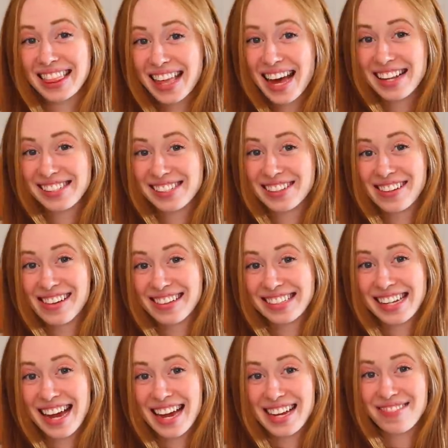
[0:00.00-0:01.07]
That's a long
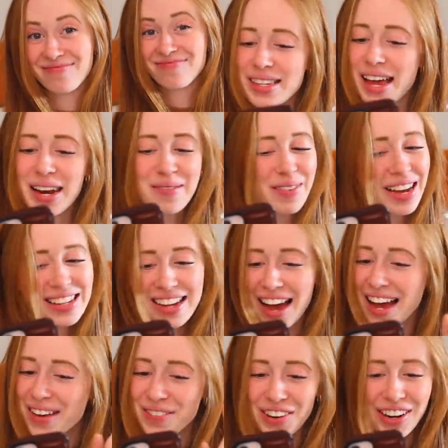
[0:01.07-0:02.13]
time. Setting my
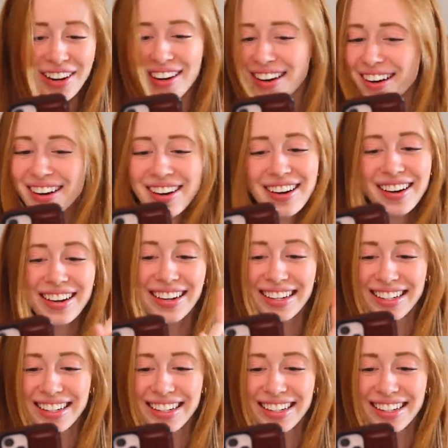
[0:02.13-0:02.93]
timer.